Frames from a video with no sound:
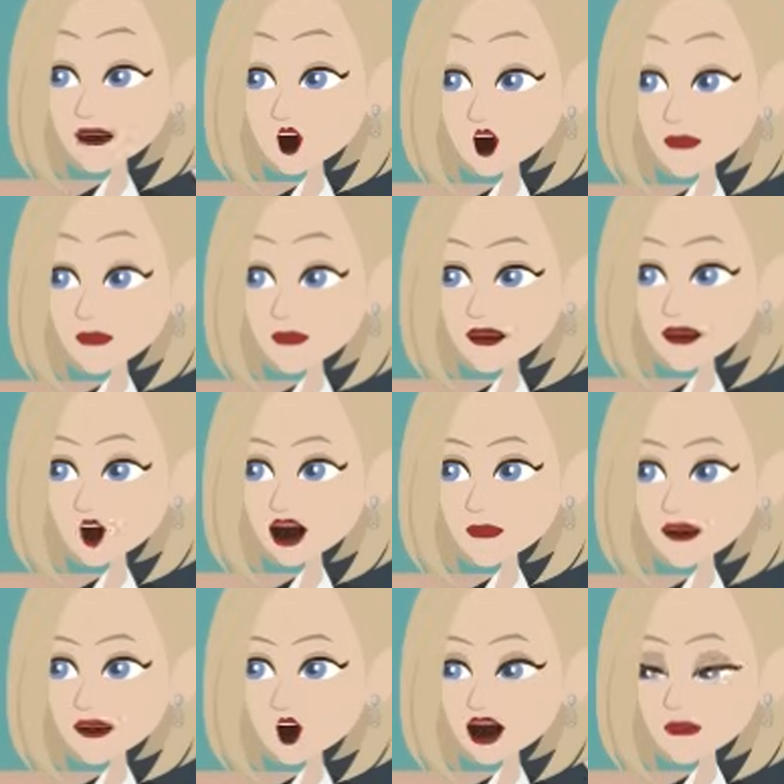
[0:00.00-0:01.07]
such as
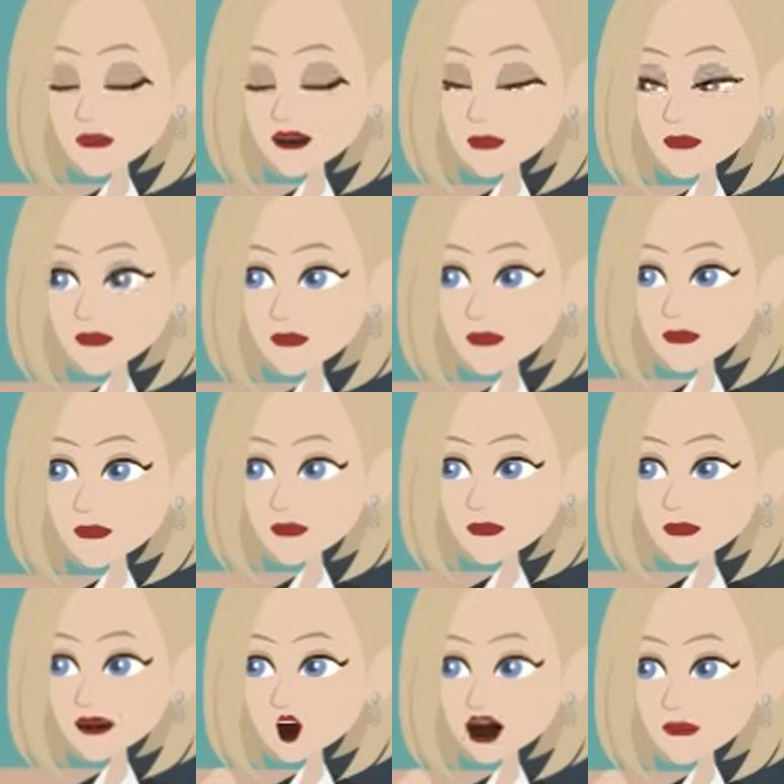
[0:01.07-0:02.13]
action verbs,
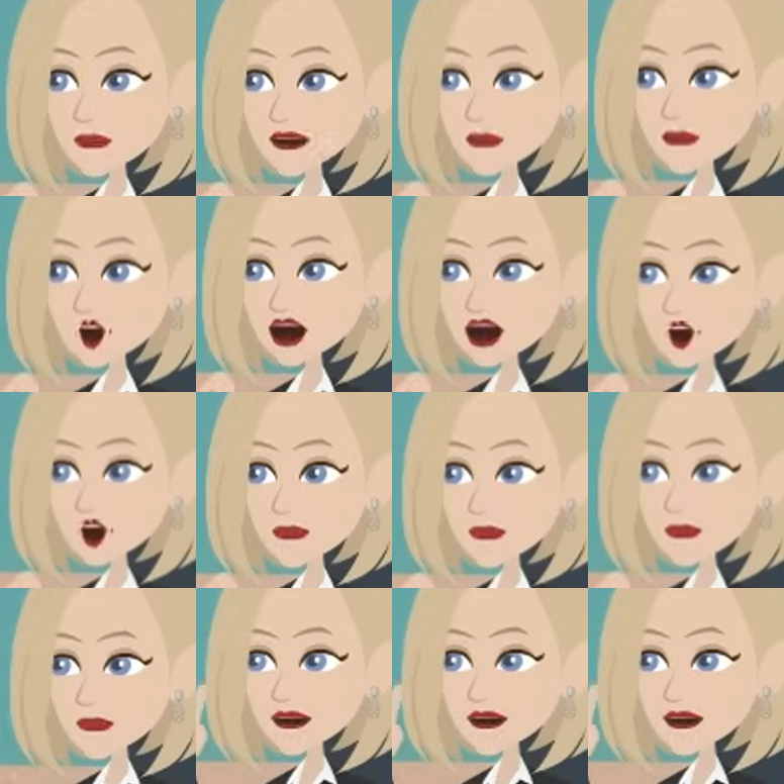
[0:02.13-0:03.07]
state verbs,